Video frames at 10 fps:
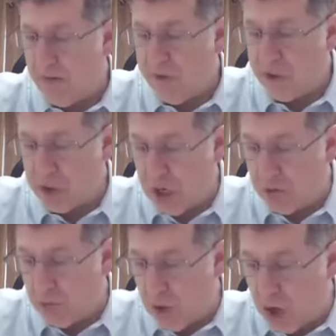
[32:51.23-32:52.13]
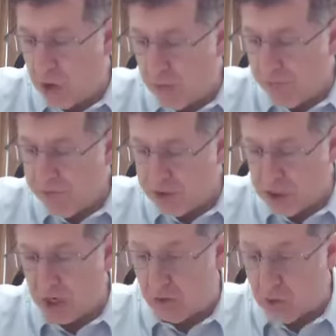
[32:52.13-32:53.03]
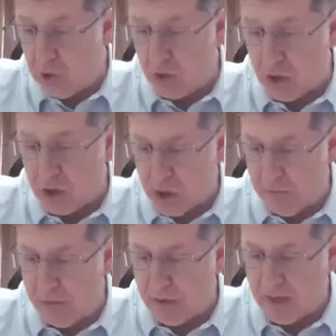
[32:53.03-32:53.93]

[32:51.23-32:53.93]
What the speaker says: Vishiaru chachamim